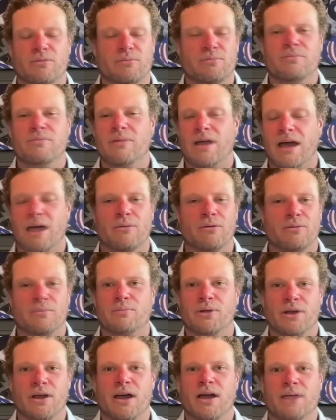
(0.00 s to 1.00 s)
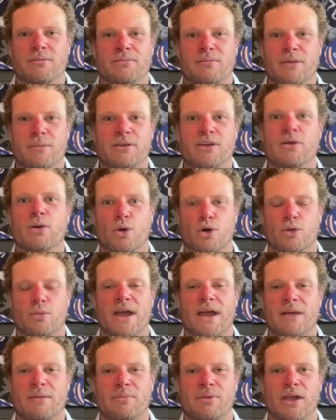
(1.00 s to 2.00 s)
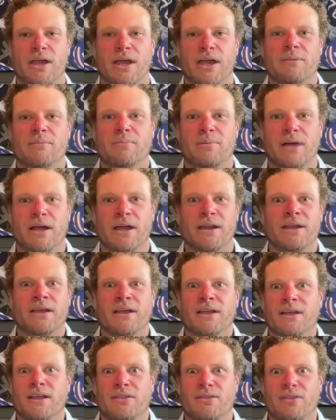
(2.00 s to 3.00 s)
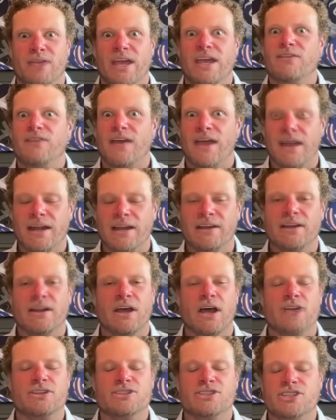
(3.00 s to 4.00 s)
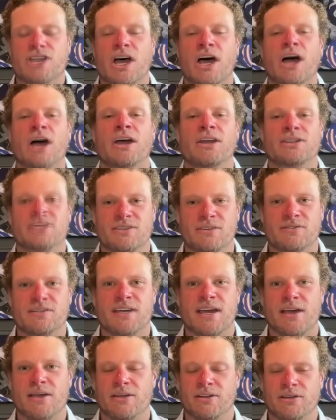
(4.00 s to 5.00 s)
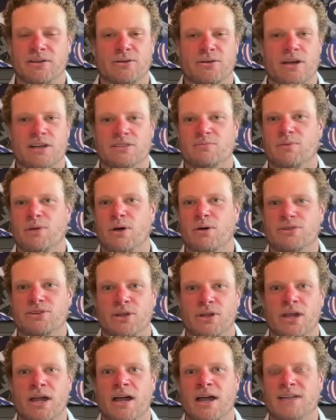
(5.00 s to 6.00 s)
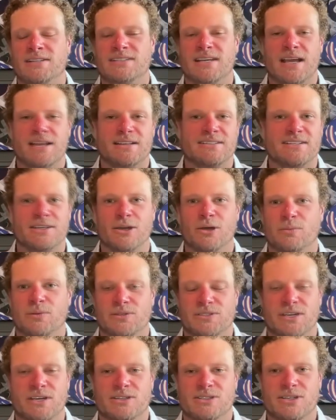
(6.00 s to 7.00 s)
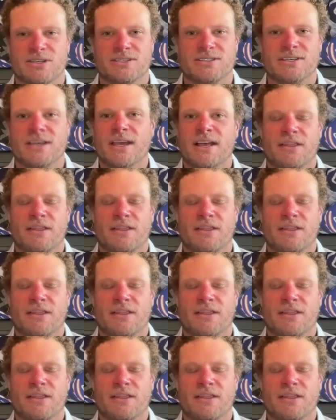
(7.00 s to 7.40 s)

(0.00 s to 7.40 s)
I would put on maybe quarterback play, but they've had tons of talent across both the lines at skill positions.